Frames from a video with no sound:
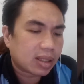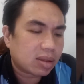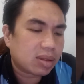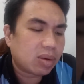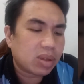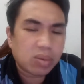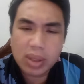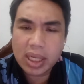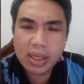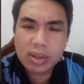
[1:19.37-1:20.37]
So that was
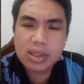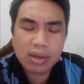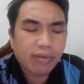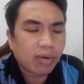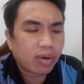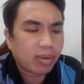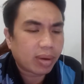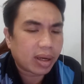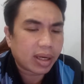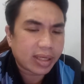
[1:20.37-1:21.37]
what I used it for
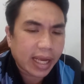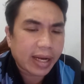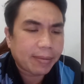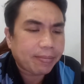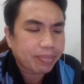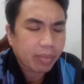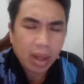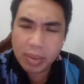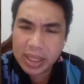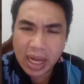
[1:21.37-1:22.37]
then.
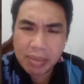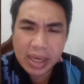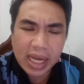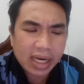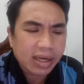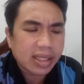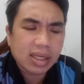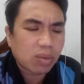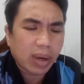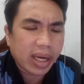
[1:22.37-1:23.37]
But there are many other
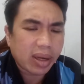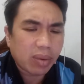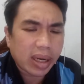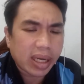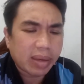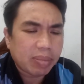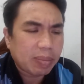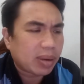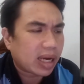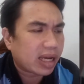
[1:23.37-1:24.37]
reasons why
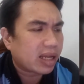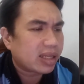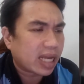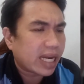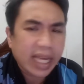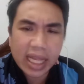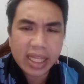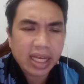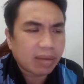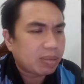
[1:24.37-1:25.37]
people are
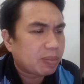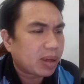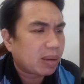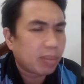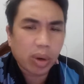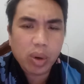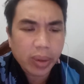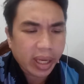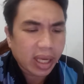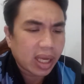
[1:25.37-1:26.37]
delegating and people are
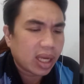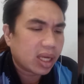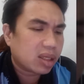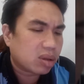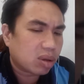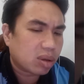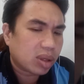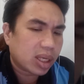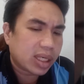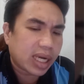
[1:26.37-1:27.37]
borrowing.
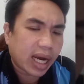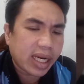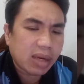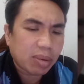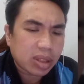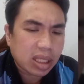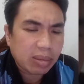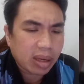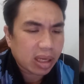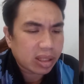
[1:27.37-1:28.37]
So the idea about
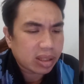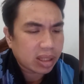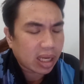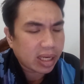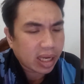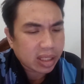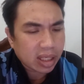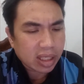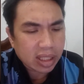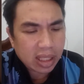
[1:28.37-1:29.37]
Steem
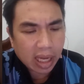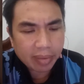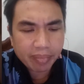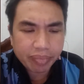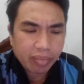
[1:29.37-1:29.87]
delegation is that